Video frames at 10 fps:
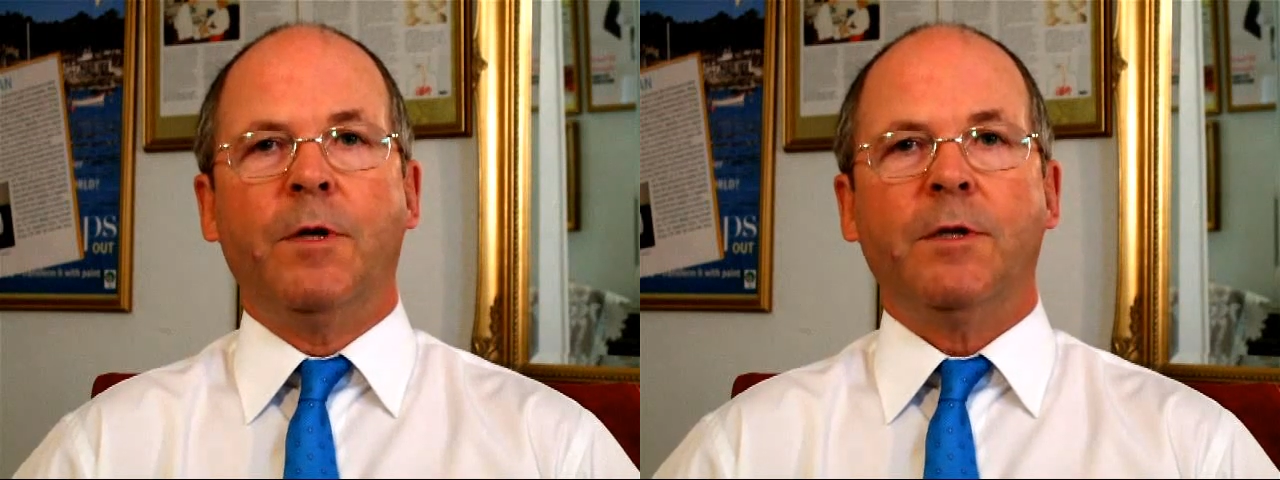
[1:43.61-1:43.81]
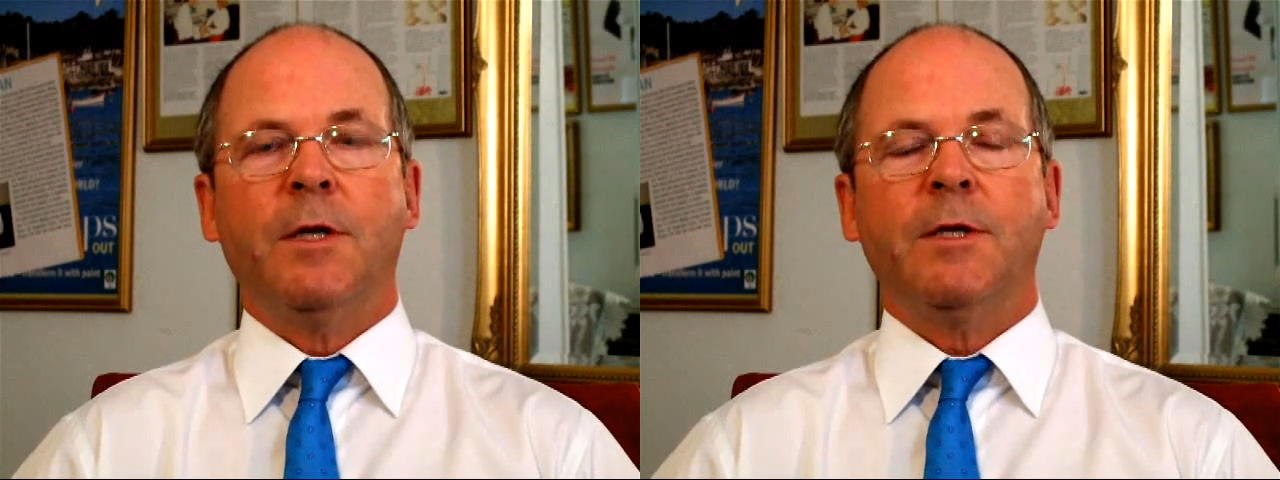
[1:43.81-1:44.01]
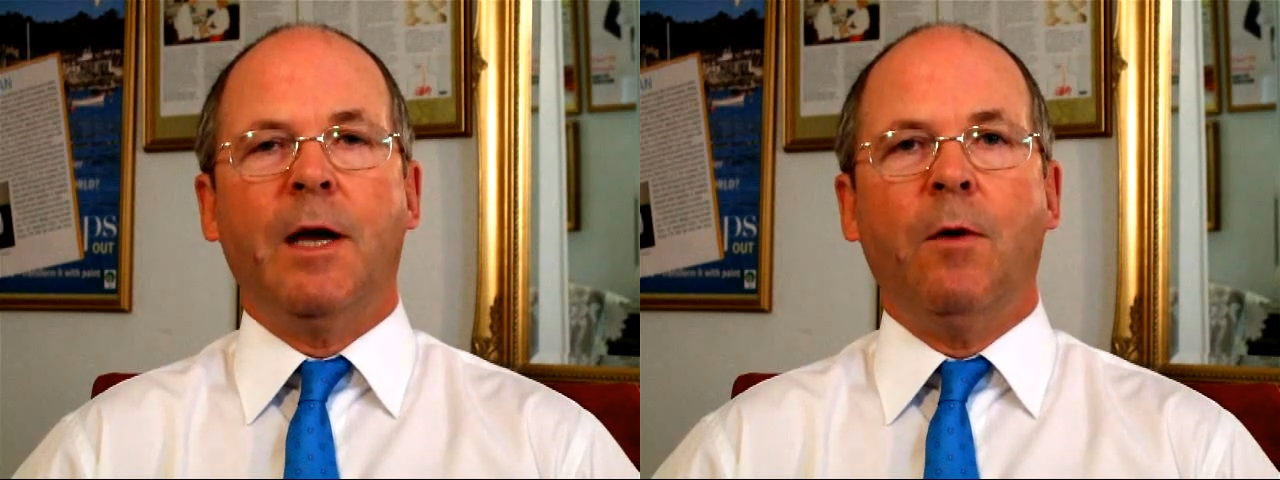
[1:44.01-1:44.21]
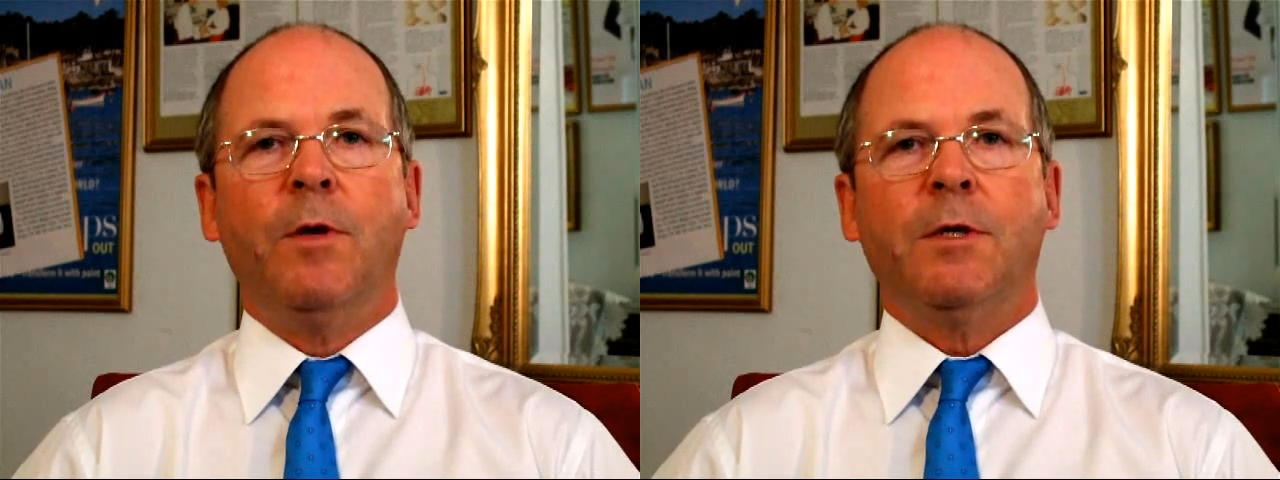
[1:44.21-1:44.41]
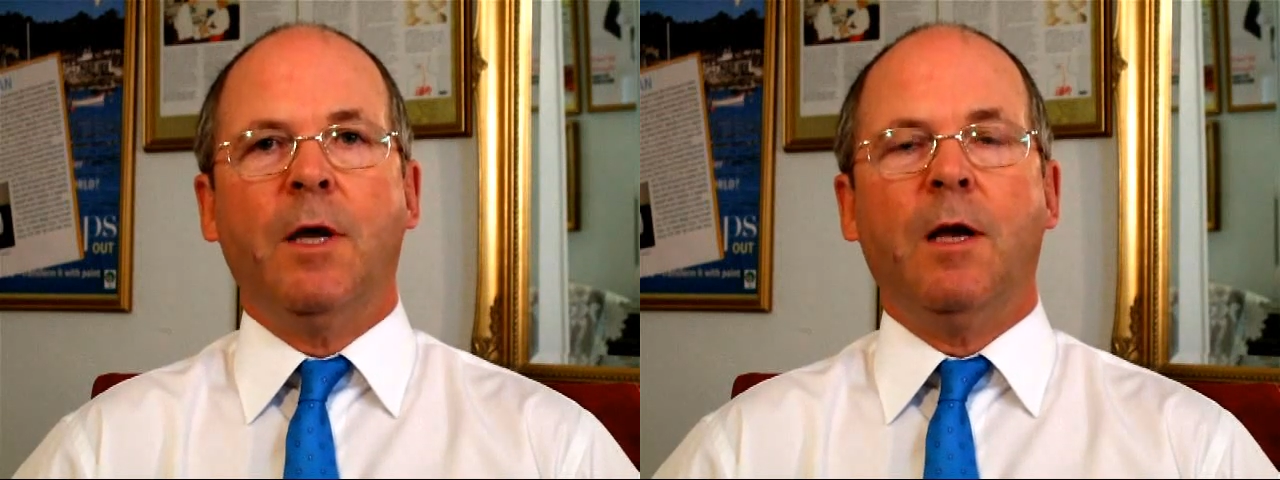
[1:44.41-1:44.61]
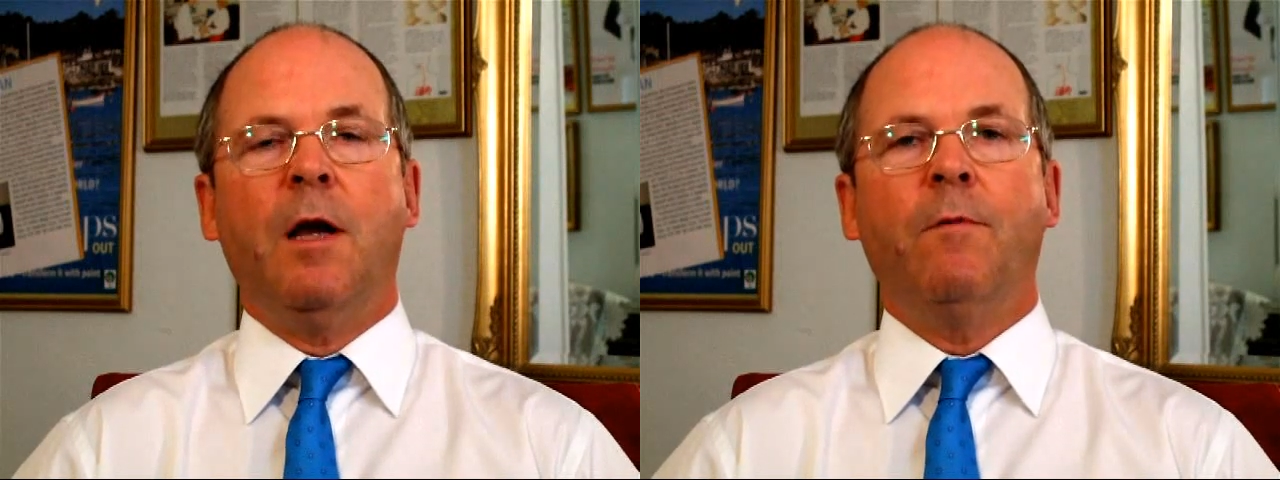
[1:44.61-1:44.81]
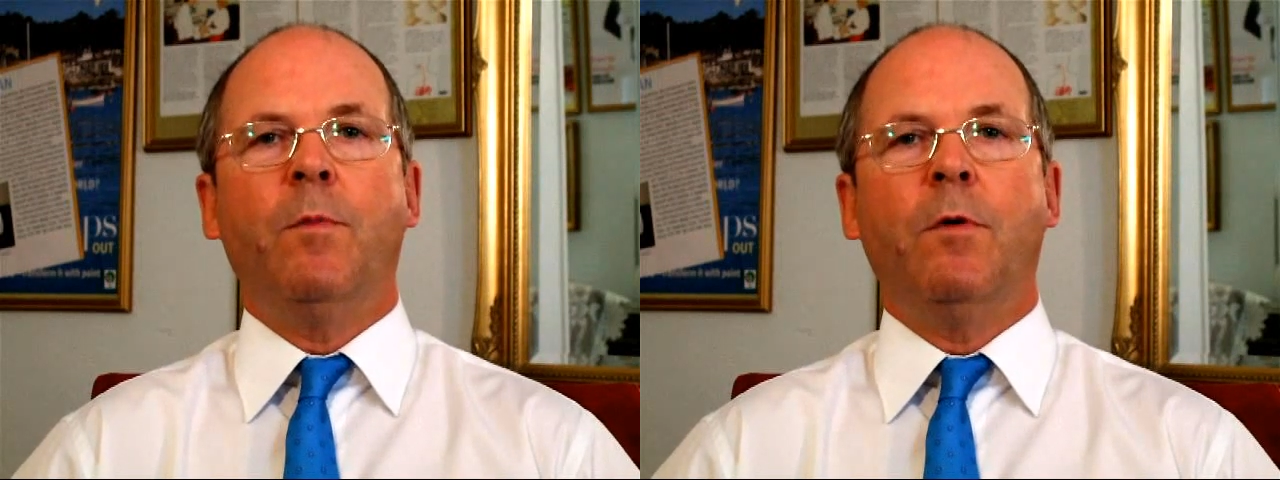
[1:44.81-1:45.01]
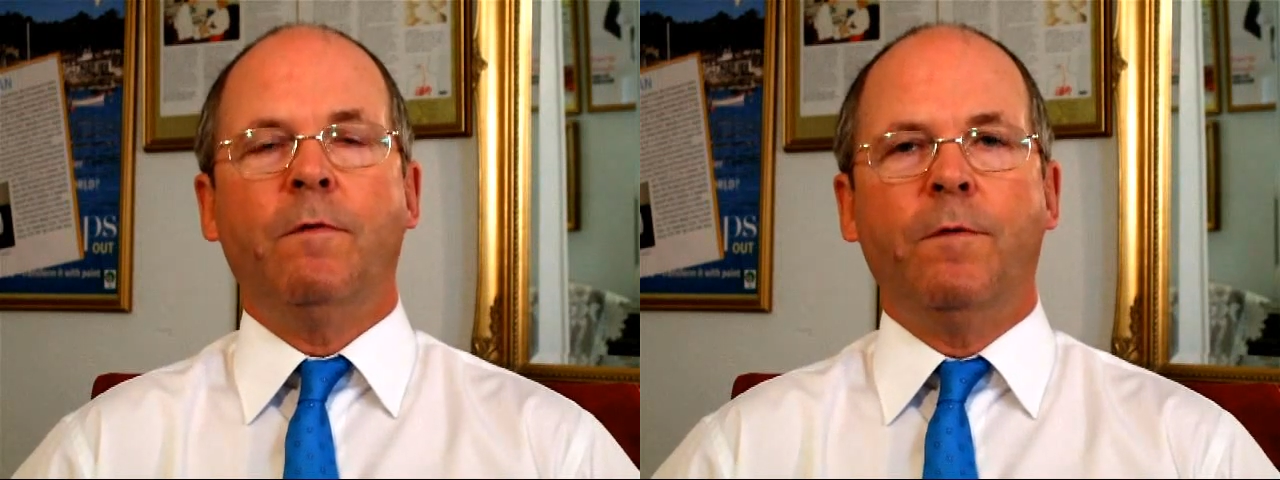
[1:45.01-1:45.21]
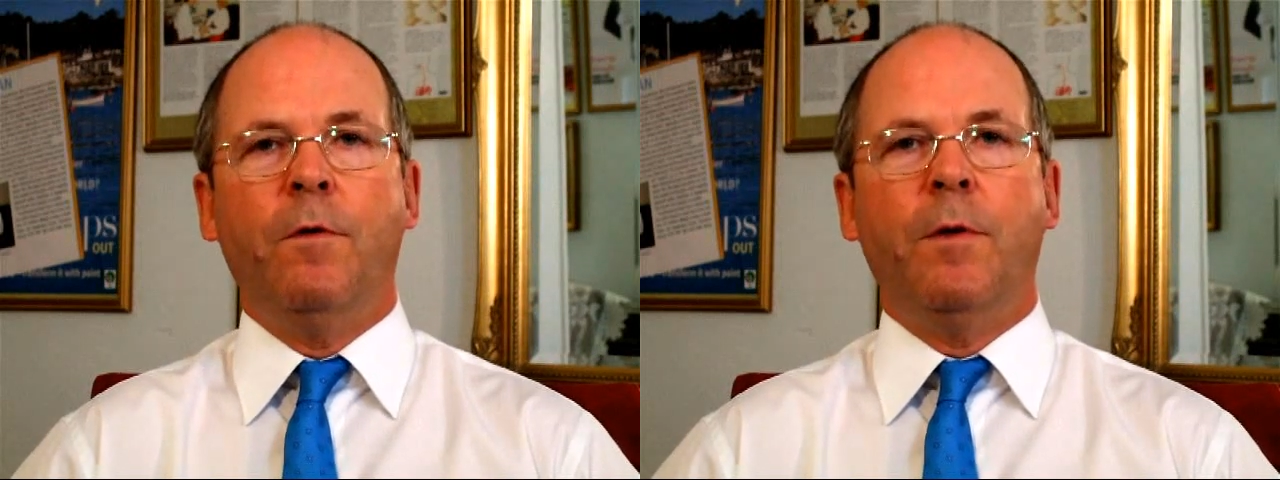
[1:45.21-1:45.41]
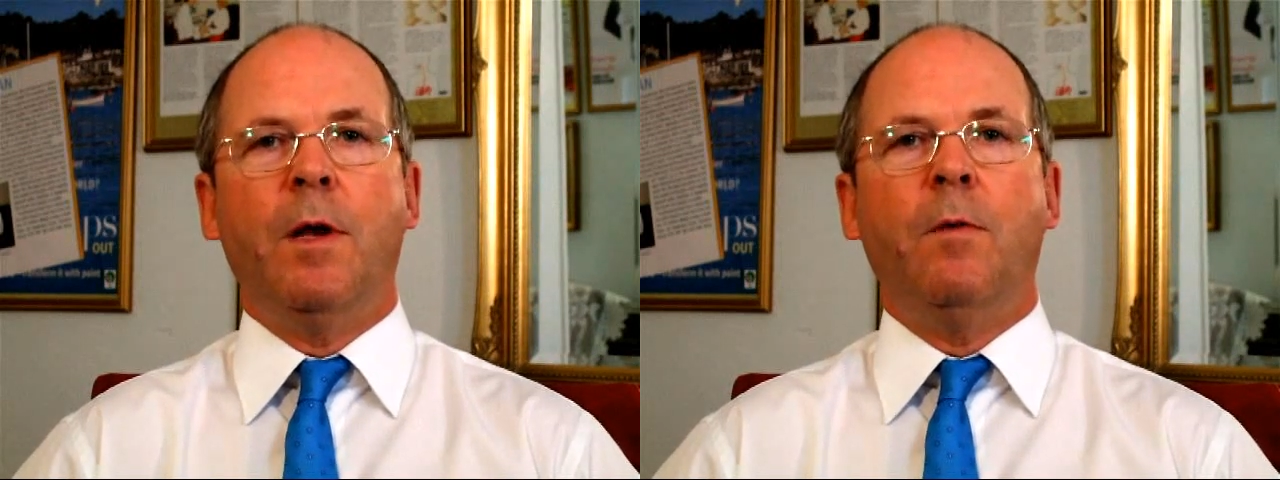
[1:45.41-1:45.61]
because that's how we stay alive, we put
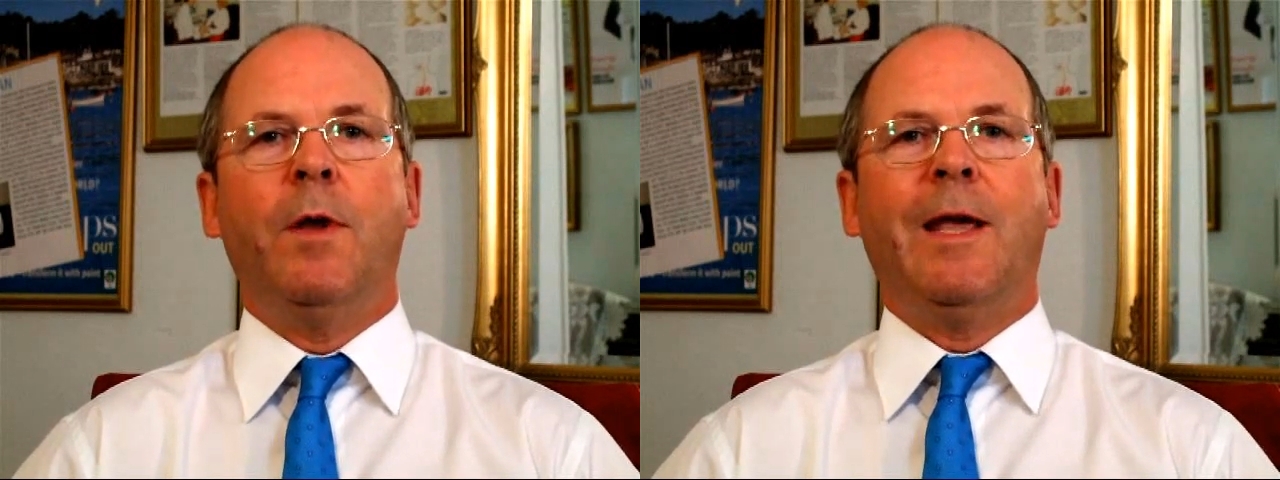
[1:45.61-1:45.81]
food in,